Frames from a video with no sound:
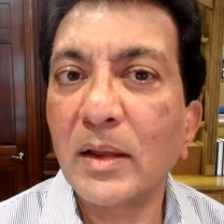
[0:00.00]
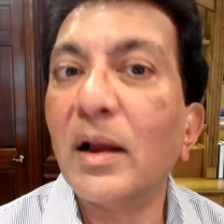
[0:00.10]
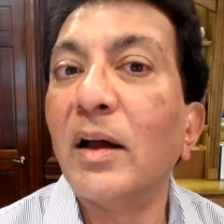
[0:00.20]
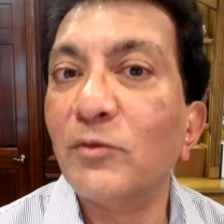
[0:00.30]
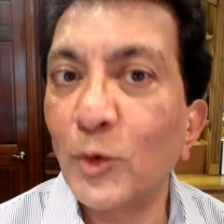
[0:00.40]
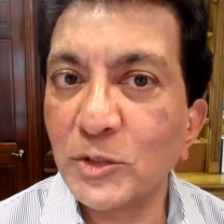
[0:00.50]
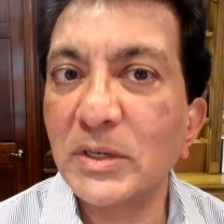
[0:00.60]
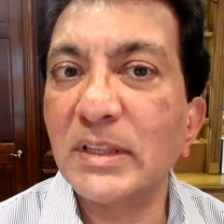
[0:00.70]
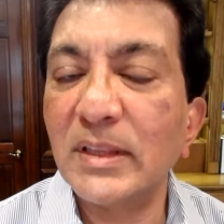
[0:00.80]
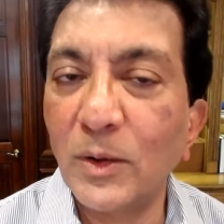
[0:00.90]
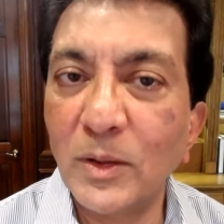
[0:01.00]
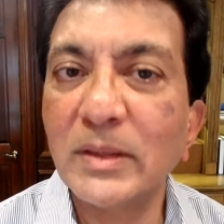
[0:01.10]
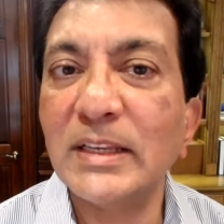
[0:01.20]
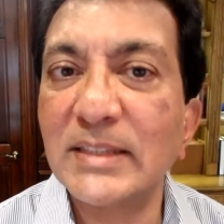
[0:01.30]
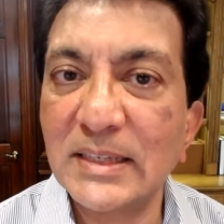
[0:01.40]
Unfortunately, all
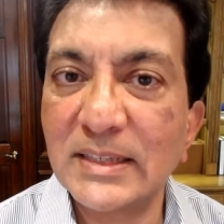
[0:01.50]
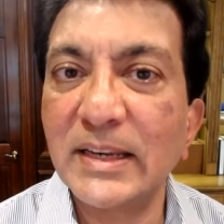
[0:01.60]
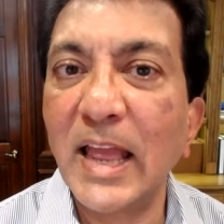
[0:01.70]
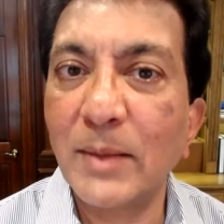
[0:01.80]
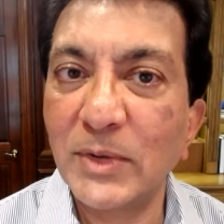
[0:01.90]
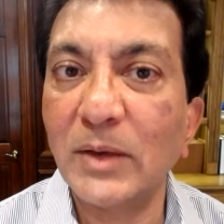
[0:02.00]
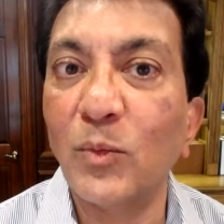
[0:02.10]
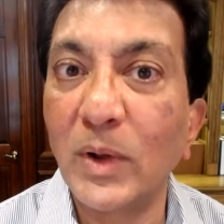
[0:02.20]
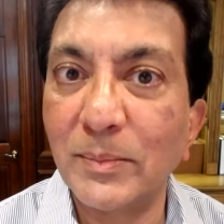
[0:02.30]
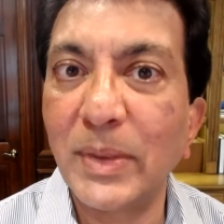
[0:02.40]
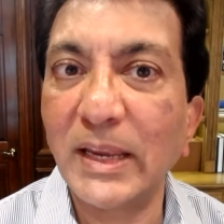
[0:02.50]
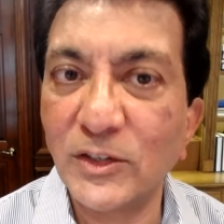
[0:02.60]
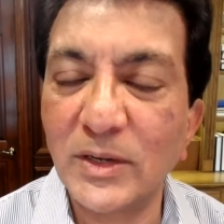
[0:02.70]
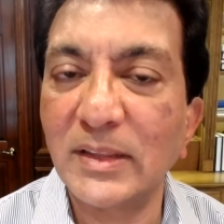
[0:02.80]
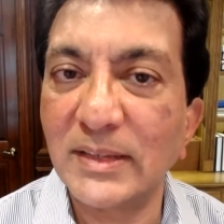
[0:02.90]
these things can happen in one patient
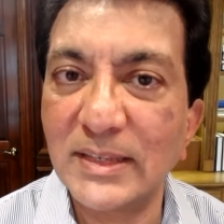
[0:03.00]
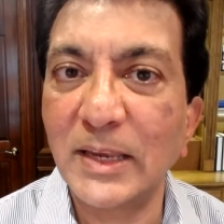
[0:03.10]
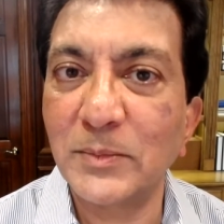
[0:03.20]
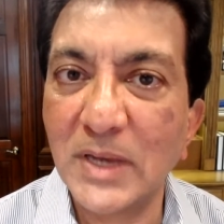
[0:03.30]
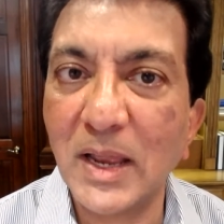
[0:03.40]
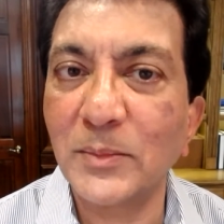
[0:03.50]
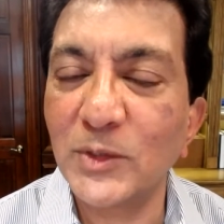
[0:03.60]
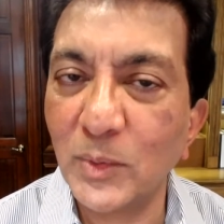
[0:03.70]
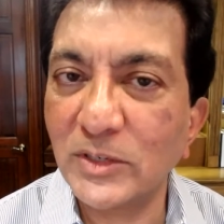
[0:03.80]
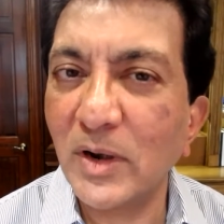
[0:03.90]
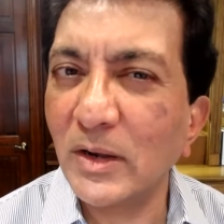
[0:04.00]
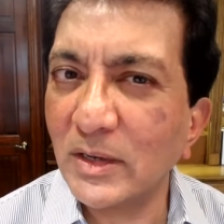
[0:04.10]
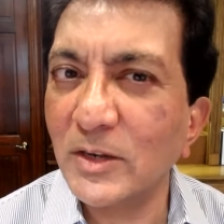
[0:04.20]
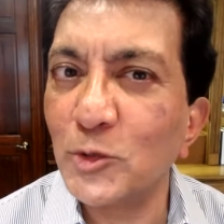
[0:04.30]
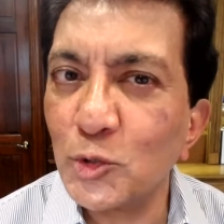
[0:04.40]
at the same time. So we're trying to
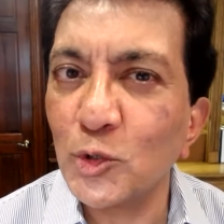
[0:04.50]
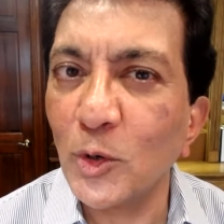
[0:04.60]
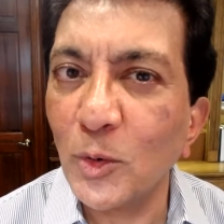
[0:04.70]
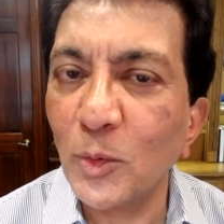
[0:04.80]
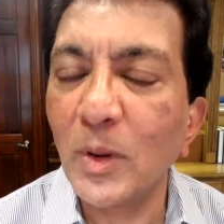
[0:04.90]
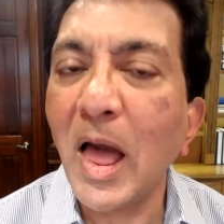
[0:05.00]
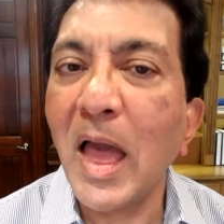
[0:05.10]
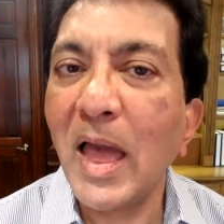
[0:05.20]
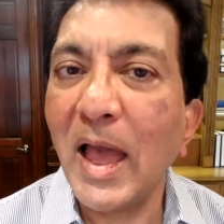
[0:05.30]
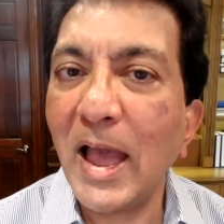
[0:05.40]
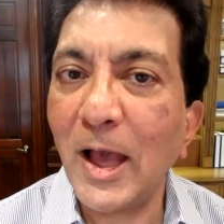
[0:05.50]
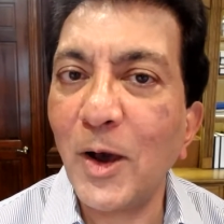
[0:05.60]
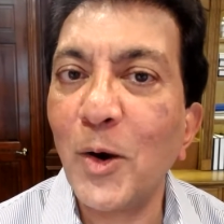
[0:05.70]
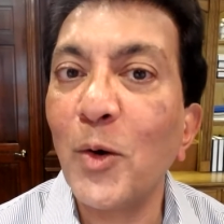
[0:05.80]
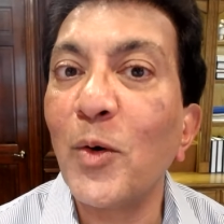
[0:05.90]
control
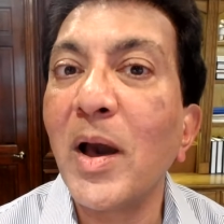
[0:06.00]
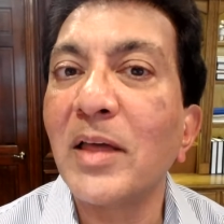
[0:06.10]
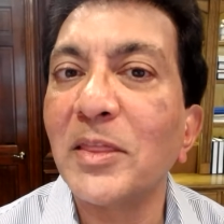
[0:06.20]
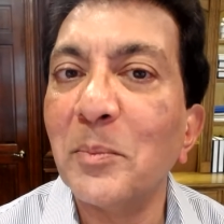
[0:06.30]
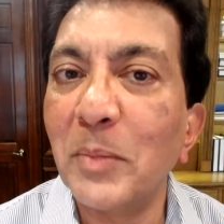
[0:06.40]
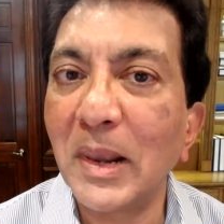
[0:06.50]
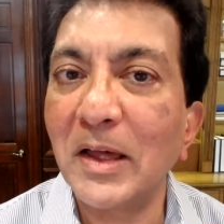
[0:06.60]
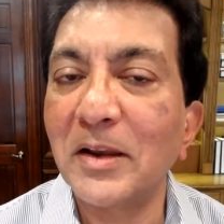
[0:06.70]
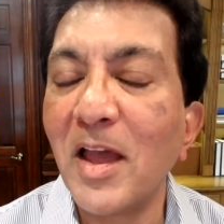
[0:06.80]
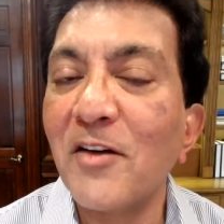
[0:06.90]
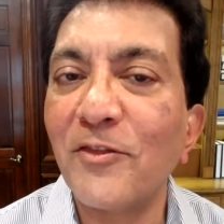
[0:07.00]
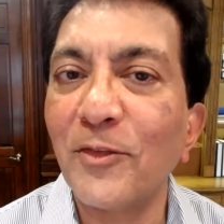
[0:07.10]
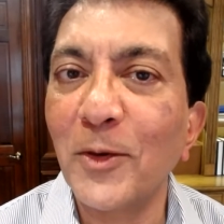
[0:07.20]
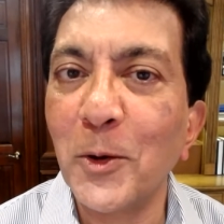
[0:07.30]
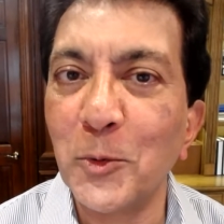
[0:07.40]
how the blood
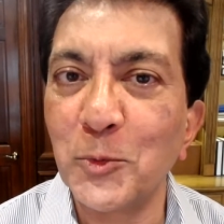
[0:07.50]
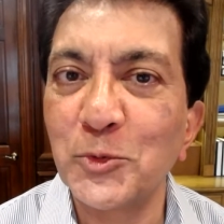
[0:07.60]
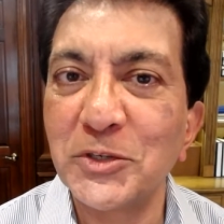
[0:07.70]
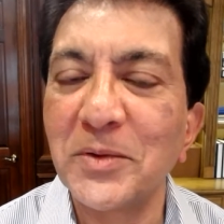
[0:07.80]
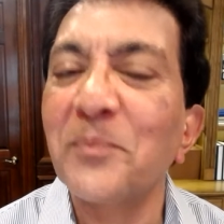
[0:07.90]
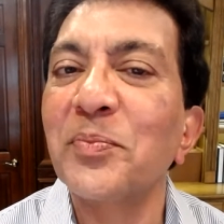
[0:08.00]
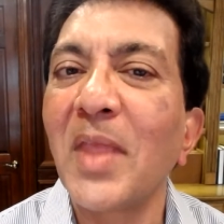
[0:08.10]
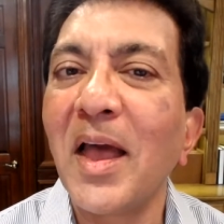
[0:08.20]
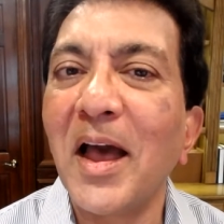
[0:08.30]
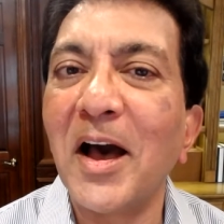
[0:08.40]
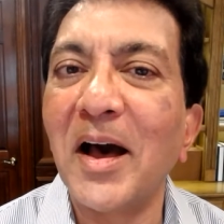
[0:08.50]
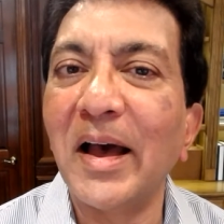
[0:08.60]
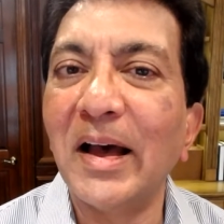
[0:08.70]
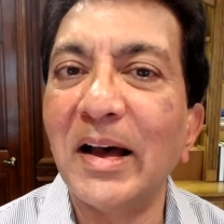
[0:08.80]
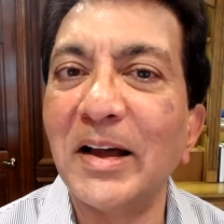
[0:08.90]
flows
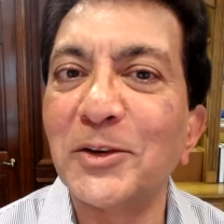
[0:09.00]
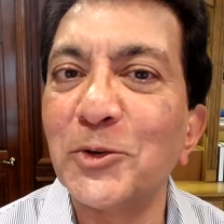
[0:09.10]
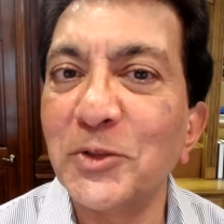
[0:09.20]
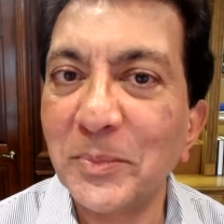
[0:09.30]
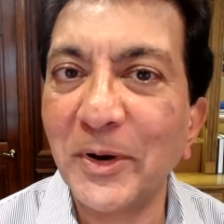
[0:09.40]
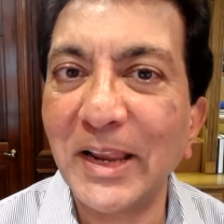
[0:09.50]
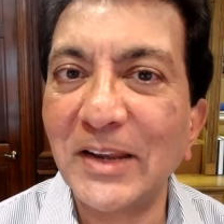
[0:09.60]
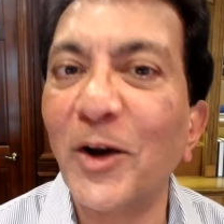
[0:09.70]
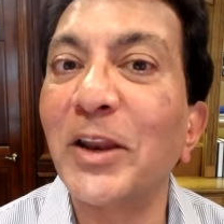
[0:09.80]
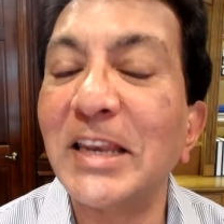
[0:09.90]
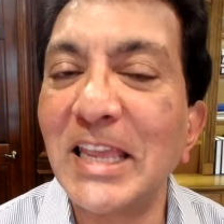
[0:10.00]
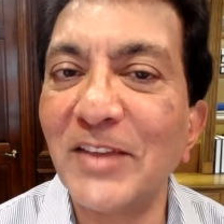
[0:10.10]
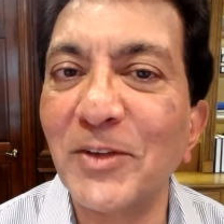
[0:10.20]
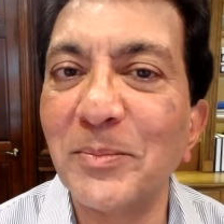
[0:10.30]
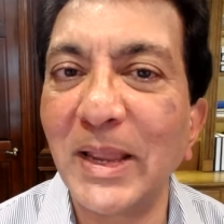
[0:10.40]
to the brain on an
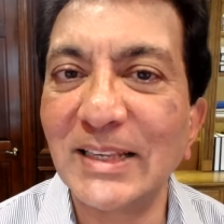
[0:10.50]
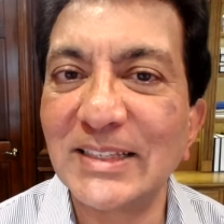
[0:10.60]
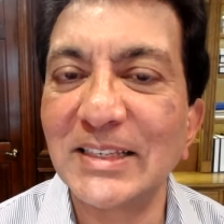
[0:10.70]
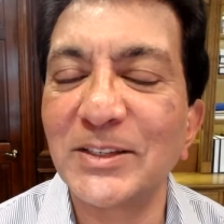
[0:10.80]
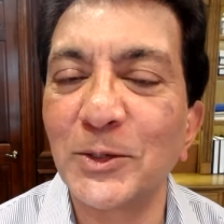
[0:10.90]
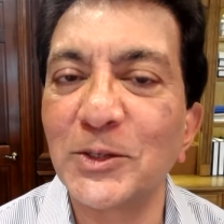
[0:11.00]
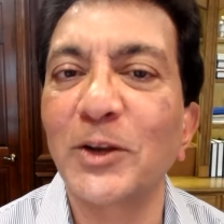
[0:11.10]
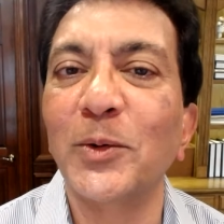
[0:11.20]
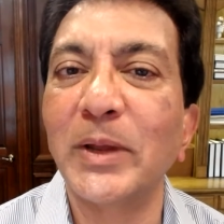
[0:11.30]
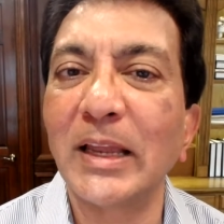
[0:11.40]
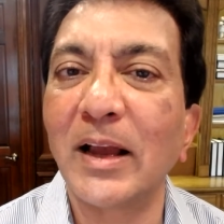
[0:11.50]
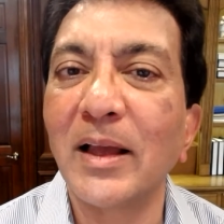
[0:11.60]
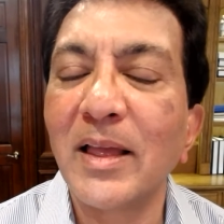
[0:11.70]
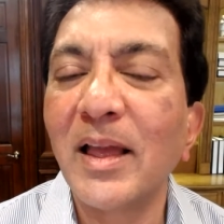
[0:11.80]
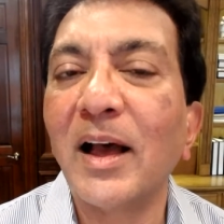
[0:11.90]
even basis. So it's not going
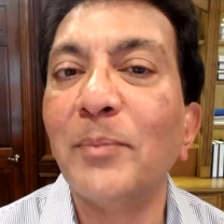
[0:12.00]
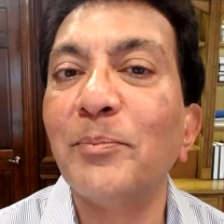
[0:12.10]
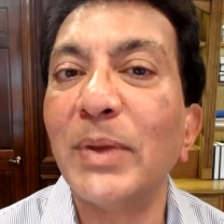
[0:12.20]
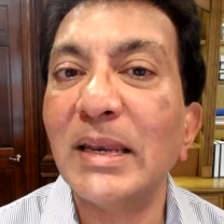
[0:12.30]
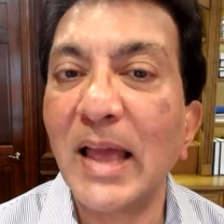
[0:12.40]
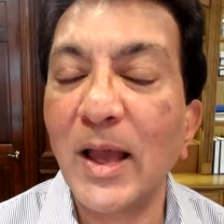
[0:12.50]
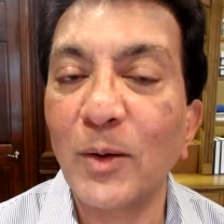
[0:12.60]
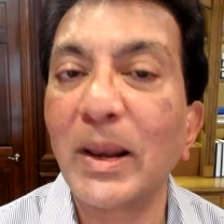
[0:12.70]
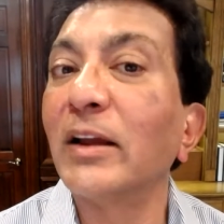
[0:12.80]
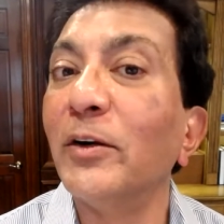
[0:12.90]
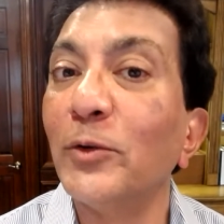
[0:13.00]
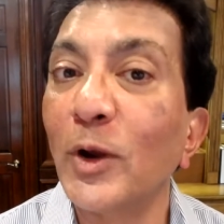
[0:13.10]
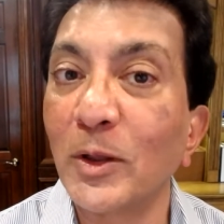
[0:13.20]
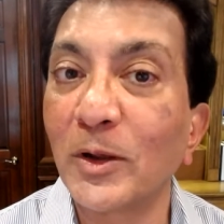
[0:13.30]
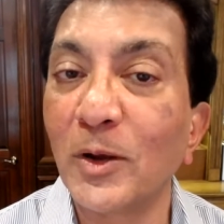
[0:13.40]
up and down like a
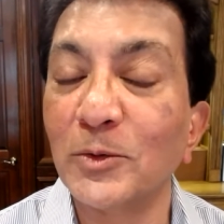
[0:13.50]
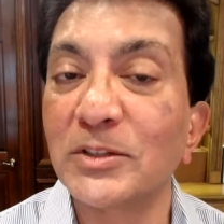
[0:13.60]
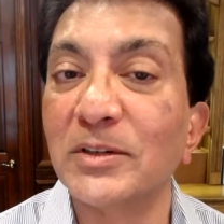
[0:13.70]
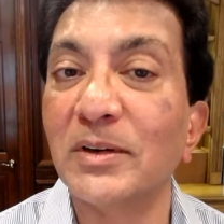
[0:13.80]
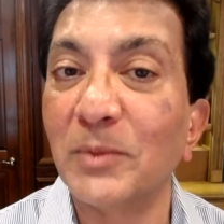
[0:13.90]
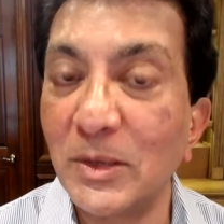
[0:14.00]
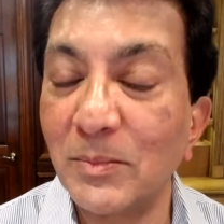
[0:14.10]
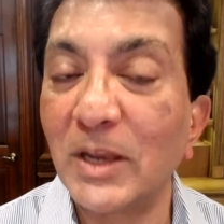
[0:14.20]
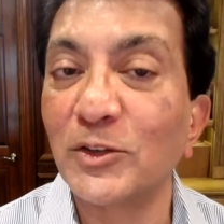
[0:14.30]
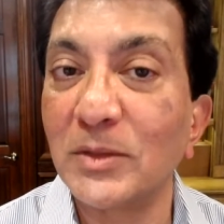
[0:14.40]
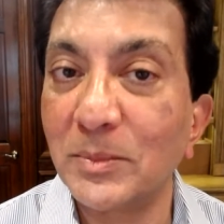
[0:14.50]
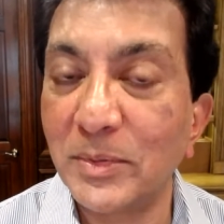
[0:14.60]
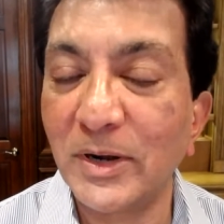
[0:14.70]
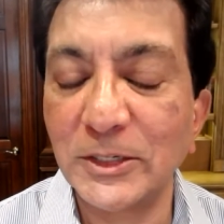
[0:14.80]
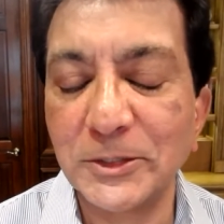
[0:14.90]
roller coaster when you measure the
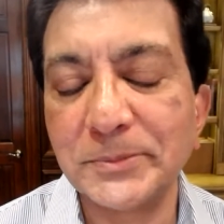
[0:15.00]
pressure.